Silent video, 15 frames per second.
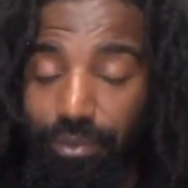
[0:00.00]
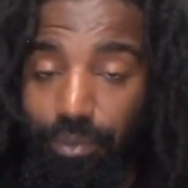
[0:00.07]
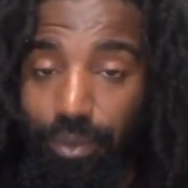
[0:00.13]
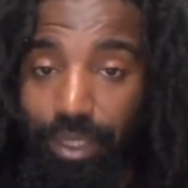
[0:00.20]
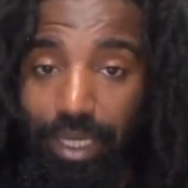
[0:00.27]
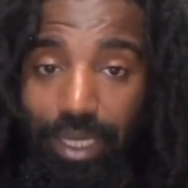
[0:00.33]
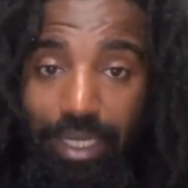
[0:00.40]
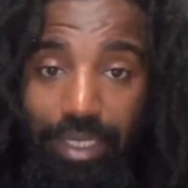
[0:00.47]

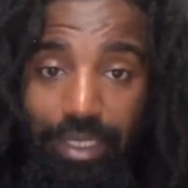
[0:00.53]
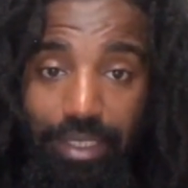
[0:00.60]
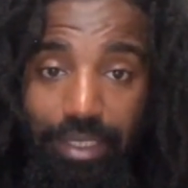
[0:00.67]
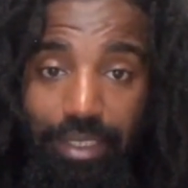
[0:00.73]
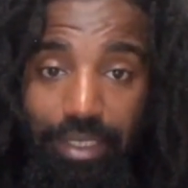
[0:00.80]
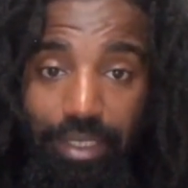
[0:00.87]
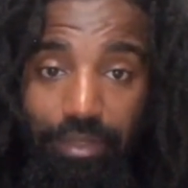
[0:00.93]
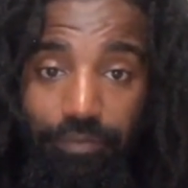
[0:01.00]
what
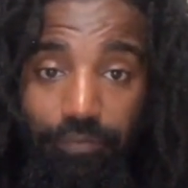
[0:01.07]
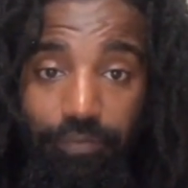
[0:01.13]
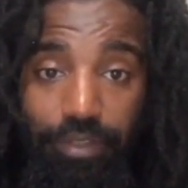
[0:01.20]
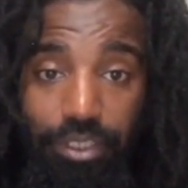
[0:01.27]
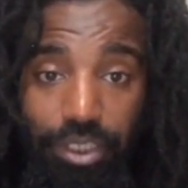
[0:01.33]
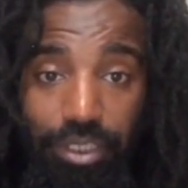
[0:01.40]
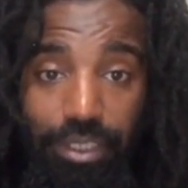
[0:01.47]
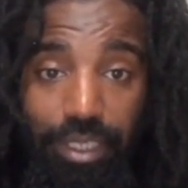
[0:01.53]
I
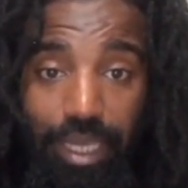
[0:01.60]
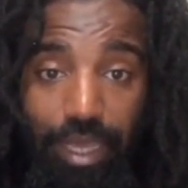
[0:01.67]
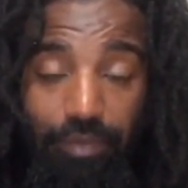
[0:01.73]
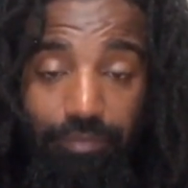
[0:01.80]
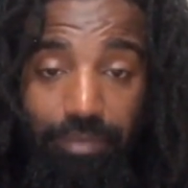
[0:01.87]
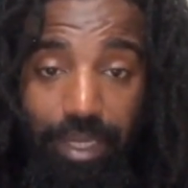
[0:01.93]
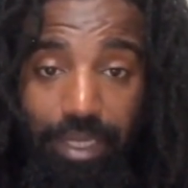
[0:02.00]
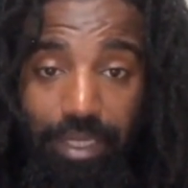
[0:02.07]
officially
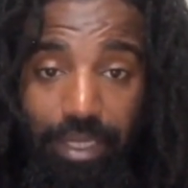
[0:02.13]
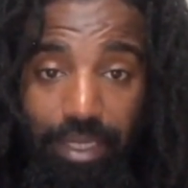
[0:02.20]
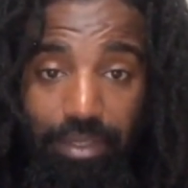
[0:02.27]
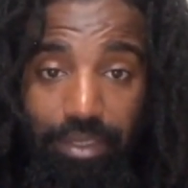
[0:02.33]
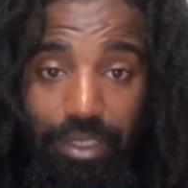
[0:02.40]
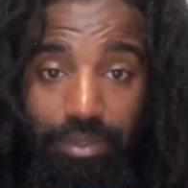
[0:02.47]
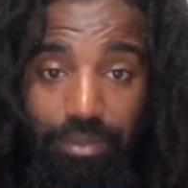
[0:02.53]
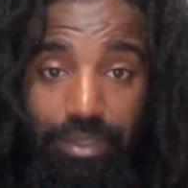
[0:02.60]
have my
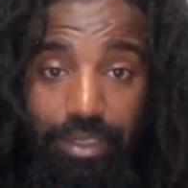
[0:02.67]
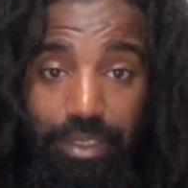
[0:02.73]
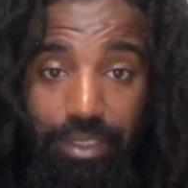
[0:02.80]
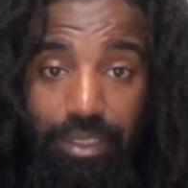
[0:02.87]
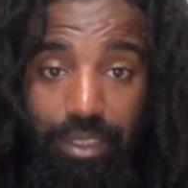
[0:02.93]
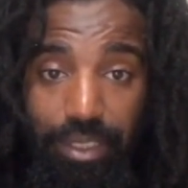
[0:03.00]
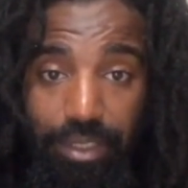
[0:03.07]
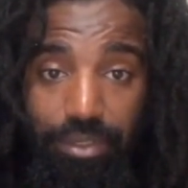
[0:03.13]

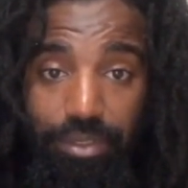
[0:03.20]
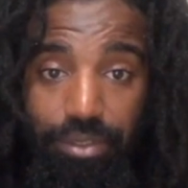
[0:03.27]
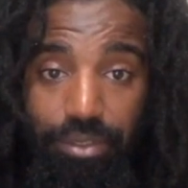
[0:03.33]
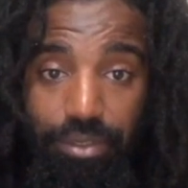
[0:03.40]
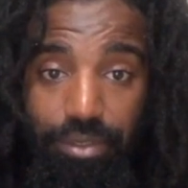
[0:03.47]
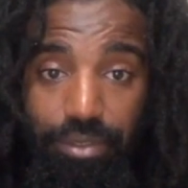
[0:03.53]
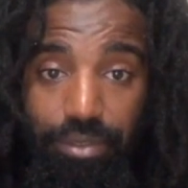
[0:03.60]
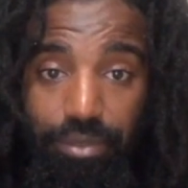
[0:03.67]
LLC
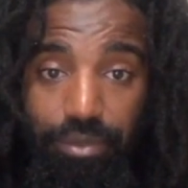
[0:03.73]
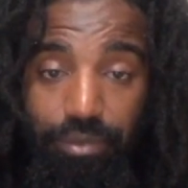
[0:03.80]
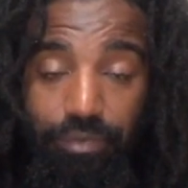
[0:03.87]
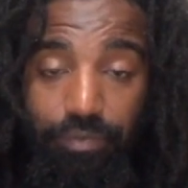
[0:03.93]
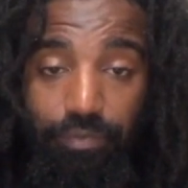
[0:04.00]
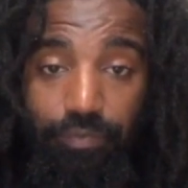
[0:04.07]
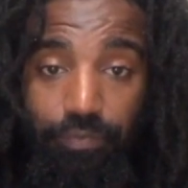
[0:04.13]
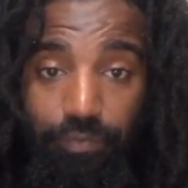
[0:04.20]
under
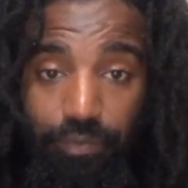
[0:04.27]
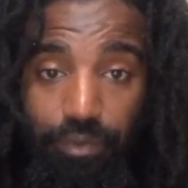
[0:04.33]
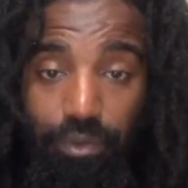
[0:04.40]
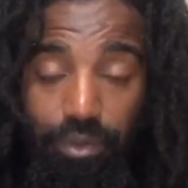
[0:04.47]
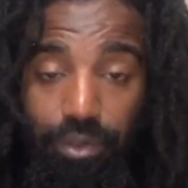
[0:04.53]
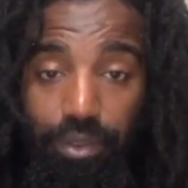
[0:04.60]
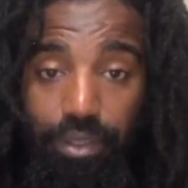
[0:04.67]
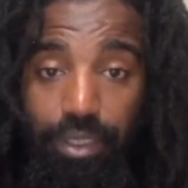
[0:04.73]

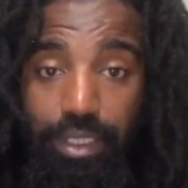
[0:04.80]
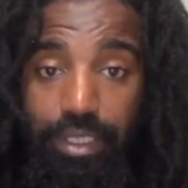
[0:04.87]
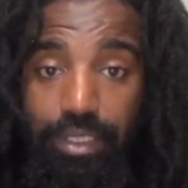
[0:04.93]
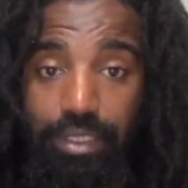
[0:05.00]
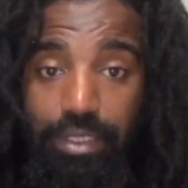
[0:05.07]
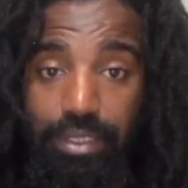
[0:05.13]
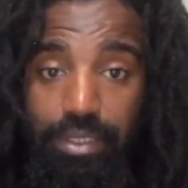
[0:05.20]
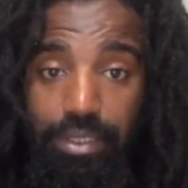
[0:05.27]
for
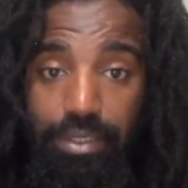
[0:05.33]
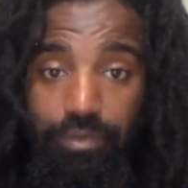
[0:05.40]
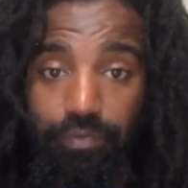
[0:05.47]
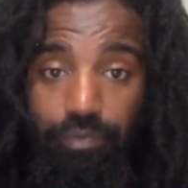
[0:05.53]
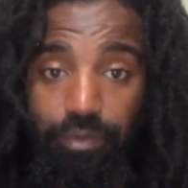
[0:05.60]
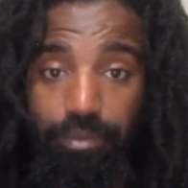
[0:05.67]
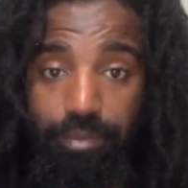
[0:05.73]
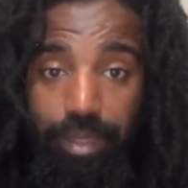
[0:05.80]
is
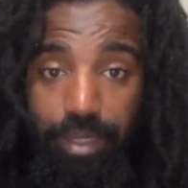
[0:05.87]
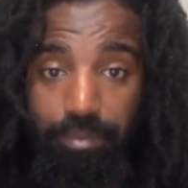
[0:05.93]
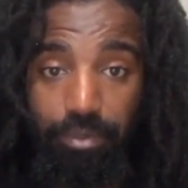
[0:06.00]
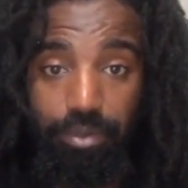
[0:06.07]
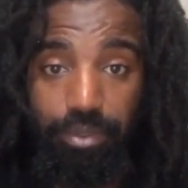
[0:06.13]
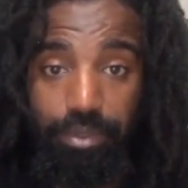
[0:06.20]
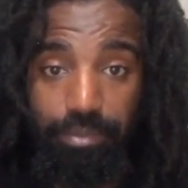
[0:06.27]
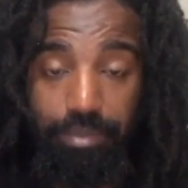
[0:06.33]
for my
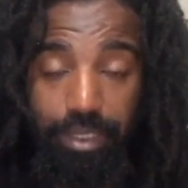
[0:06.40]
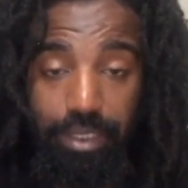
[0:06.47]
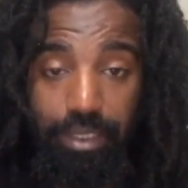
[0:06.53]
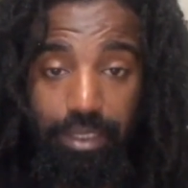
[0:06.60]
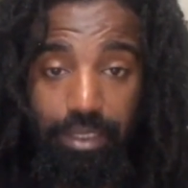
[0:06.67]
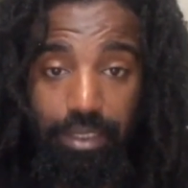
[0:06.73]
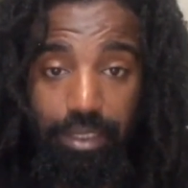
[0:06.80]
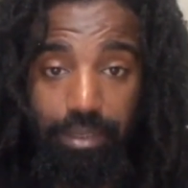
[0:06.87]

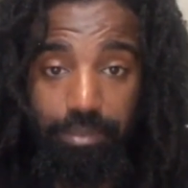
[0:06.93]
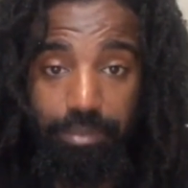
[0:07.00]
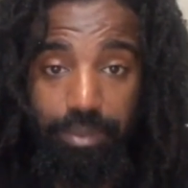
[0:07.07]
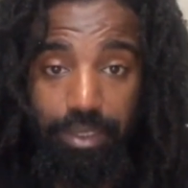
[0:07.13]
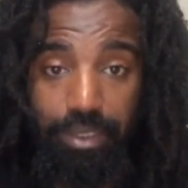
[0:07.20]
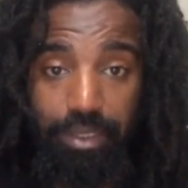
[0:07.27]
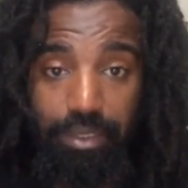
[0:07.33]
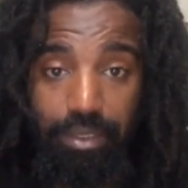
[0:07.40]
multimedia
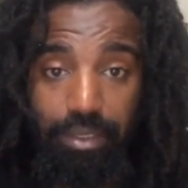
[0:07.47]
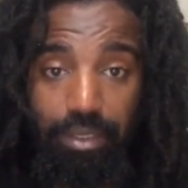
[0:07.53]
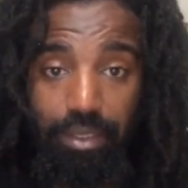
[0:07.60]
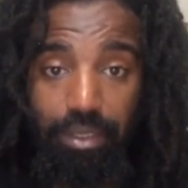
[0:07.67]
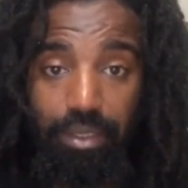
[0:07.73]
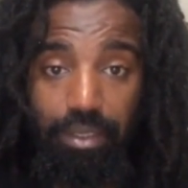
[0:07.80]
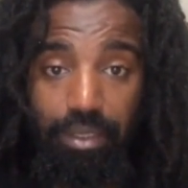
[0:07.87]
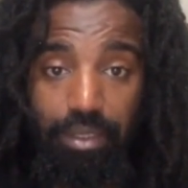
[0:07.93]
company,
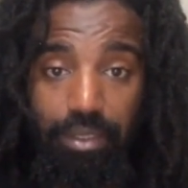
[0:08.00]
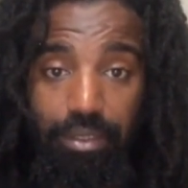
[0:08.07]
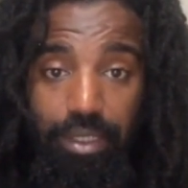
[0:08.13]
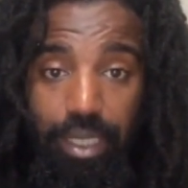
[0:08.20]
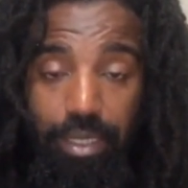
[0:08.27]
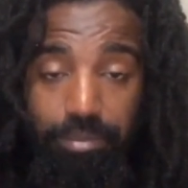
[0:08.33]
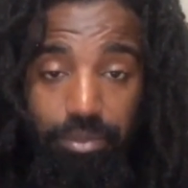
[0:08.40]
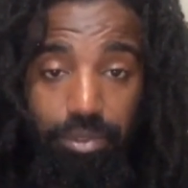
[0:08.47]

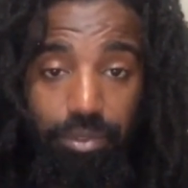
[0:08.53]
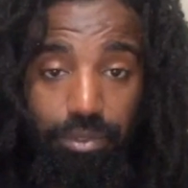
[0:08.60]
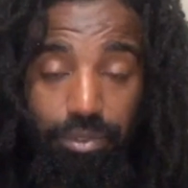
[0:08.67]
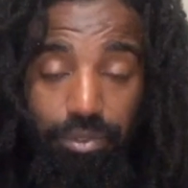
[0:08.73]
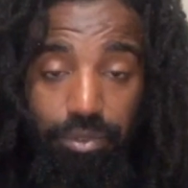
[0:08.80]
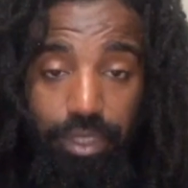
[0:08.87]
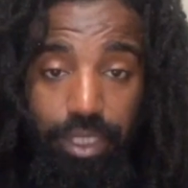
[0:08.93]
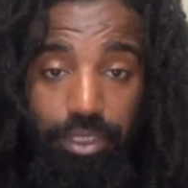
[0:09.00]

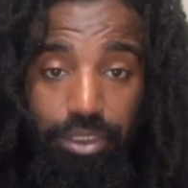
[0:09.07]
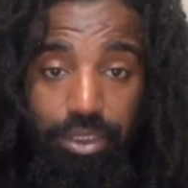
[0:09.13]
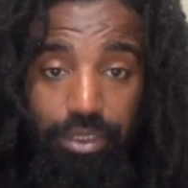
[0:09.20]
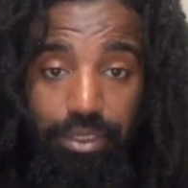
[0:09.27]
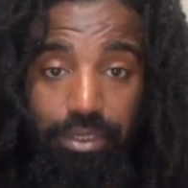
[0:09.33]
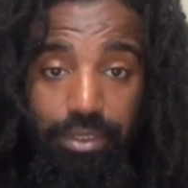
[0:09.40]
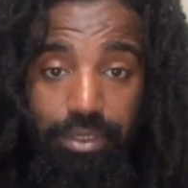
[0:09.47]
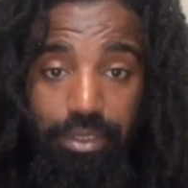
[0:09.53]
Dabtro
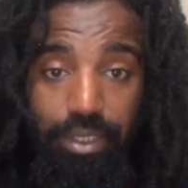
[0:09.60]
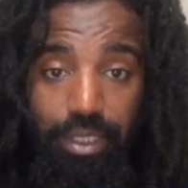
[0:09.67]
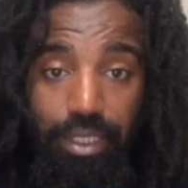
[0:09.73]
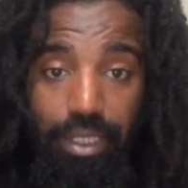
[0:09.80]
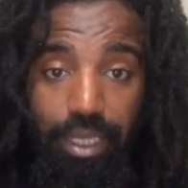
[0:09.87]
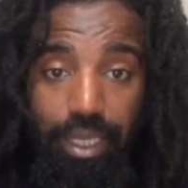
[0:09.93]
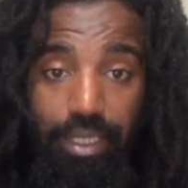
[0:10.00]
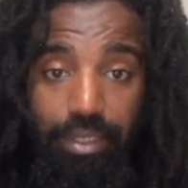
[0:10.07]
Creations,
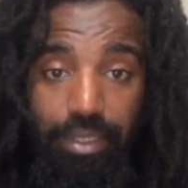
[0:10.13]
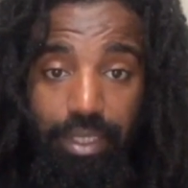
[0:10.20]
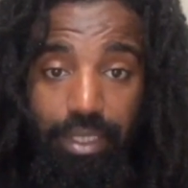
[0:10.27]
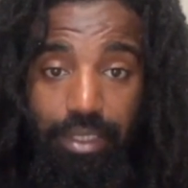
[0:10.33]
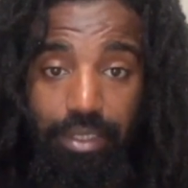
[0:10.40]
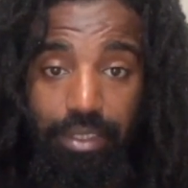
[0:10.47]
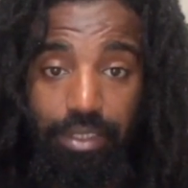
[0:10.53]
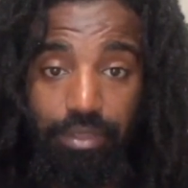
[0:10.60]
and
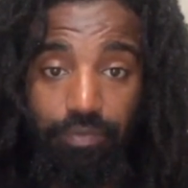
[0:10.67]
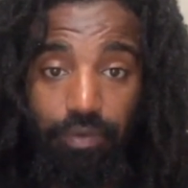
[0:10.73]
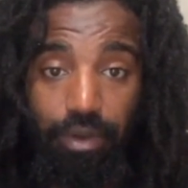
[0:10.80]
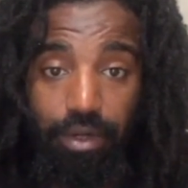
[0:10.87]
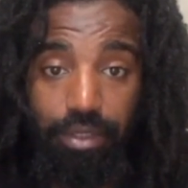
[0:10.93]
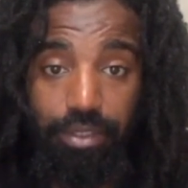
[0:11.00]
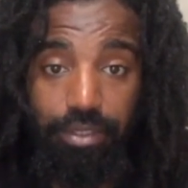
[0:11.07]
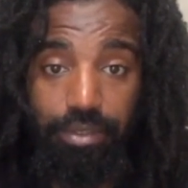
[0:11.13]
then as
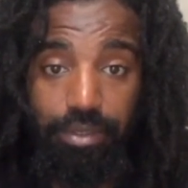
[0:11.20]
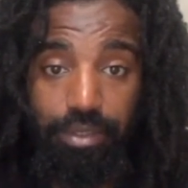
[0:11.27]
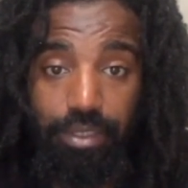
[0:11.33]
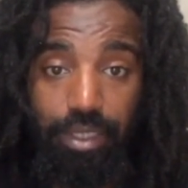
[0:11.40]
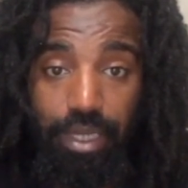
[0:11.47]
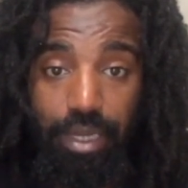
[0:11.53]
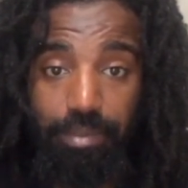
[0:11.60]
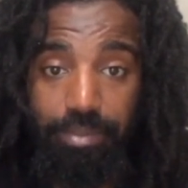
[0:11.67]
far as
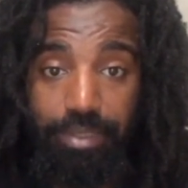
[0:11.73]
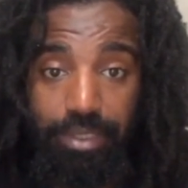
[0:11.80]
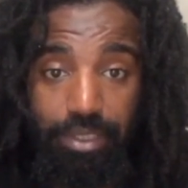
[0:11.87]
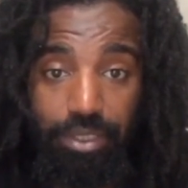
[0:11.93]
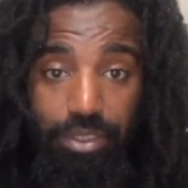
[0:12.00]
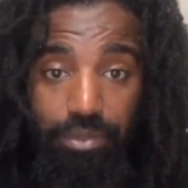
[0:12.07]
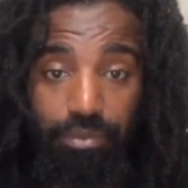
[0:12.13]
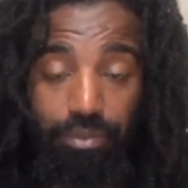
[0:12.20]
the
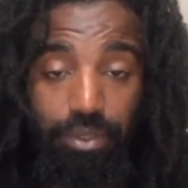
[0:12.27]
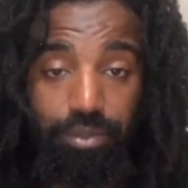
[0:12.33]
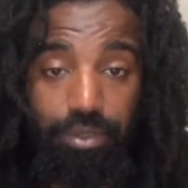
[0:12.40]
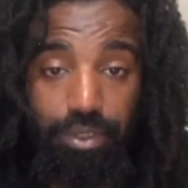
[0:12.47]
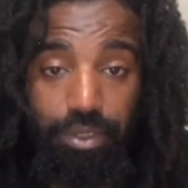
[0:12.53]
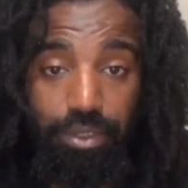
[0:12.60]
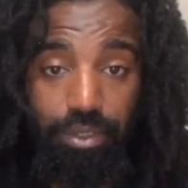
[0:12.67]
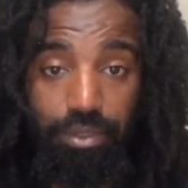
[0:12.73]
composition
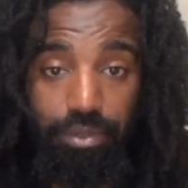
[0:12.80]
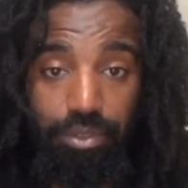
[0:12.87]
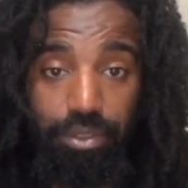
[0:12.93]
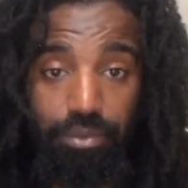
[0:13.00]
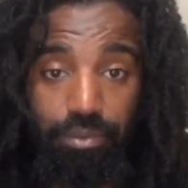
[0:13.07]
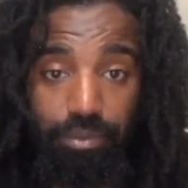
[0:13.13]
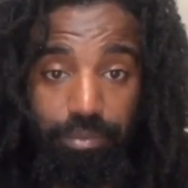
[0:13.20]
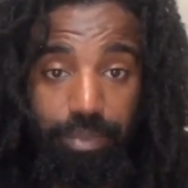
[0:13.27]
wellness
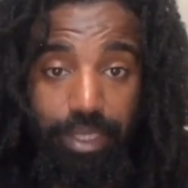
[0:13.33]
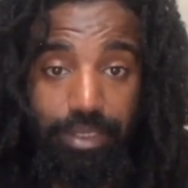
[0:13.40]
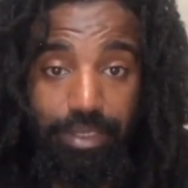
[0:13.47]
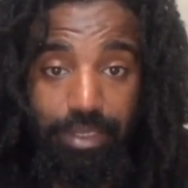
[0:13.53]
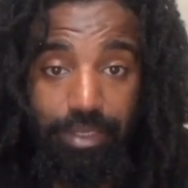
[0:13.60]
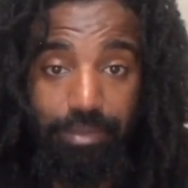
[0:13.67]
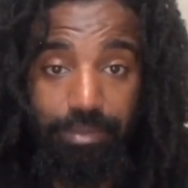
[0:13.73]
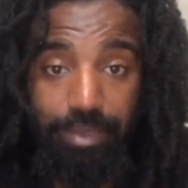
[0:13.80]
solution with my
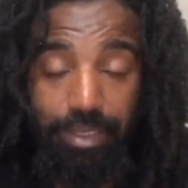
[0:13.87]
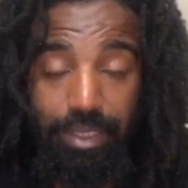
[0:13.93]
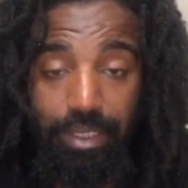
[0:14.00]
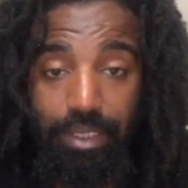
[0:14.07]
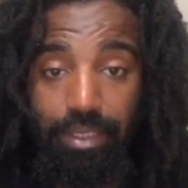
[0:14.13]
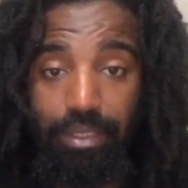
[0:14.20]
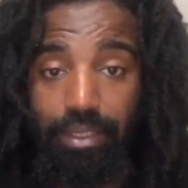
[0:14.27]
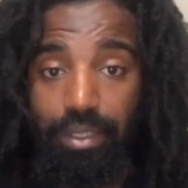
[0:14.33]

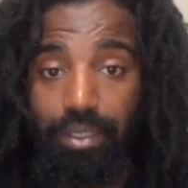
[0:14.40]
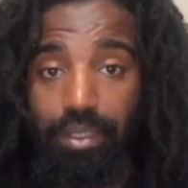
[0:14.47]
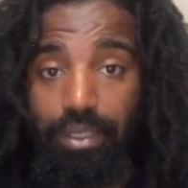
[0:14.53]
CBD.